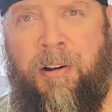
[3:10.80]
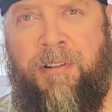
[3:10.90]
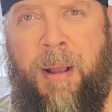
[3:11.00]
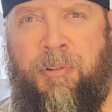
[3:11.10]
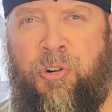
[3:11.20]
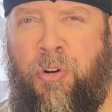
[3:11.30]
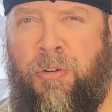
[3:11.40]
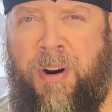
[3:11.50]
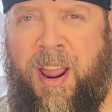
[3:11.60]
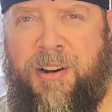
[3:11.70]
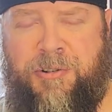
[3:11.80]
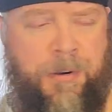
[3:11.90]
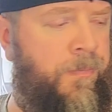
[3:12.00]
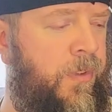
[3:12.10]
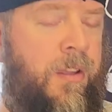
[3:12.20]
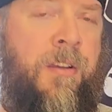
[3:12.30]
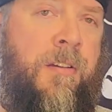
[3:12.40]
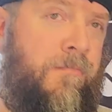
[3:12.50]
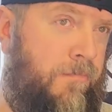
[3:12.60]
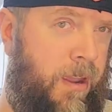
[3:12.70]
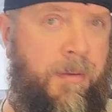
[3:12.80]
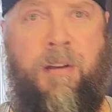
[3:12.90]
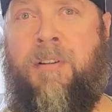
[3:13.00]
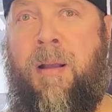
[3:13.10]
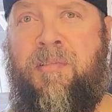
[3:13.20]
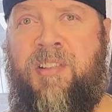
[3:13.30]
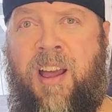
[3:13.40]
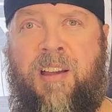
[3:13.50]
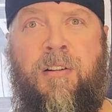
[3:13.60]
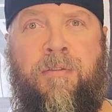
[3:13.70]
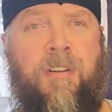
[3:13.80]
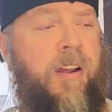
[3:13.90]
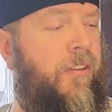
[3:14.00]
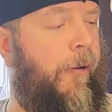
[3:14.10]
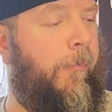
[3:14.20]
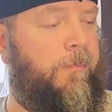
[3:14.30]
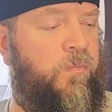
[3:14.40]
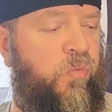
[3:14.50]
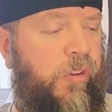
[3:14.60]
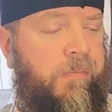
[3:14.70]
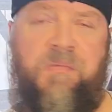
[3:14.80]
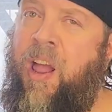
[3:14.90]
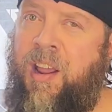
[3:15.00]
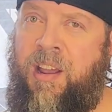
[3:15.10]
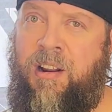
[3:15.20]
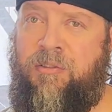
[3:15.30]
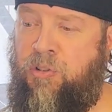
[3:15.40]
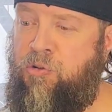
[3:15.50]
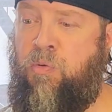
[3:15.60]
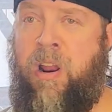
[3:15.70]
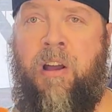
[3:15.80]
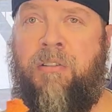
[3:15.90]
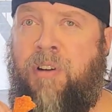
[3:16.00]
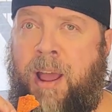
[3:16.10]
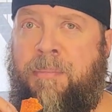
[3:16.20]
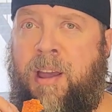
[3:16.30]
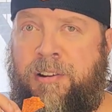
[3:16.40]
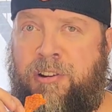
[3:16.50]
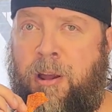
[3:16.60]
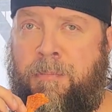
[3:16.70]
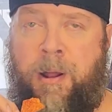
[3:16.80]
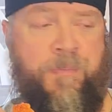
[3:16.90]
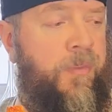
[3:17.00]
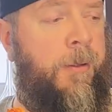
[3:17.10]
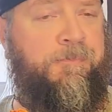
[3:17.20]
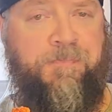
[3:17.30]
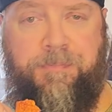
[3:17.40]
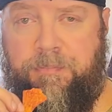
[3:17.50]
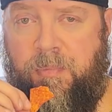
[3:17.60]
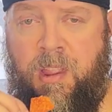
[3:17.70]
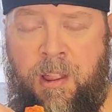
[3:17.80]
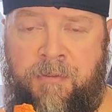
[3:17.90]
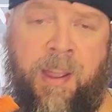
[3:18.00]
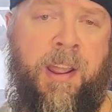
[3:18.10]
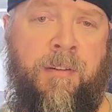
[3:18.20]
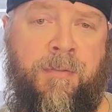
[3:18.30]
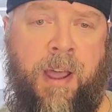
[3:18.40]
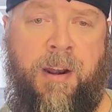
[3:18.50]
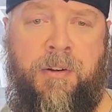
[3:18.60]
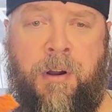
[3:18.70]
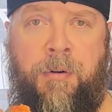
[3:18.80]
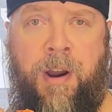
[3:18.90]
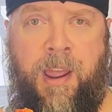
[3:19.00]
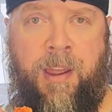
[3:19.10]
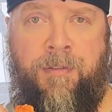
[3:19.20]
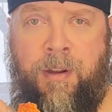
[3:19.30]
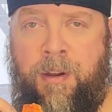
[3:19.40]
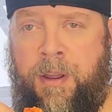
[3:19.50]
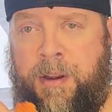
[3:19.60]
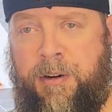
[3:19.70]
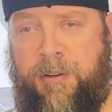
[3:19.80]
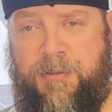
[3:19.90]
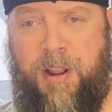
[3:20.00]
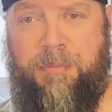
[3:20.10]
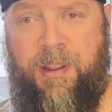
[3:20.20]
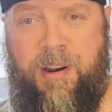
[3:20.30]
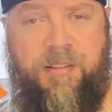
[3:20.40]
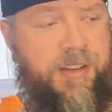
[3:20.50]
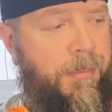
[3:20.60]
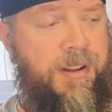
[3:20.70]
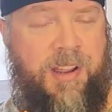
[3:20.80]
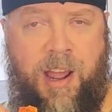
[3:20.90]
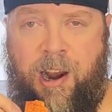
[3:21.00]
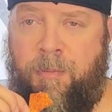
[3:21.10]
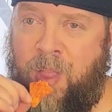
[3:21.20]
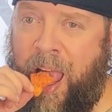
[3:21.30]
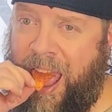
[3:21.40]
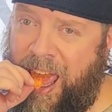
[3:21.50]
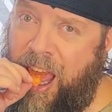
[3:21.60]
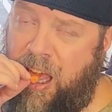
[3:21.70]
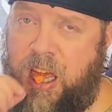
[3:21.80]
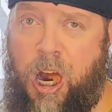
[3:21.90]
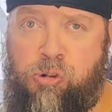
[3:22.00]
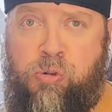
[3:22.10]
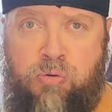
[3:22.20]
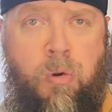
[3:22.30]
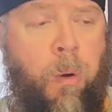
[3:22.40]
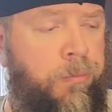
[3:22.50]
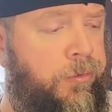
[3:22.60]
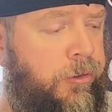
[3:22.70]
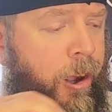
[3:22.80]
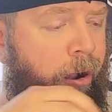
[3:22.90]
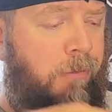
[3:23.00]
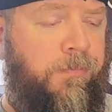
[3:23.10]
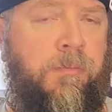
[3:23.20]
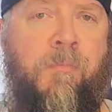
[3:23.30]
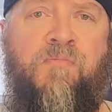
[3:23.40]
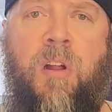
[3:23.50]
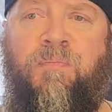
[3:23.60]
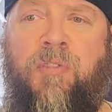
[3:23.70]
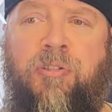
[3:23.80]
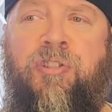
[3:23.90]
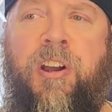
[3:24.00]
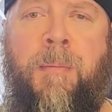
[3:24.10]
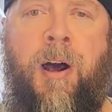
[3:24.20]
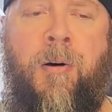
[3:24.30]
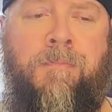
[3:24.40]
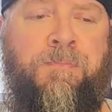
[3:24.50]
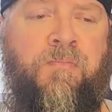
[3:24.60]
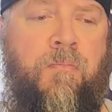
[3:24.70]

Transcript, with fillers: I'll grab the Cool Ranch. Maybe I'll grab the taco flavor. Not going to just run out and grab ketchup, but if I get invited to a rave or something and somebody's got them, yeah. Oh, I'll check them out.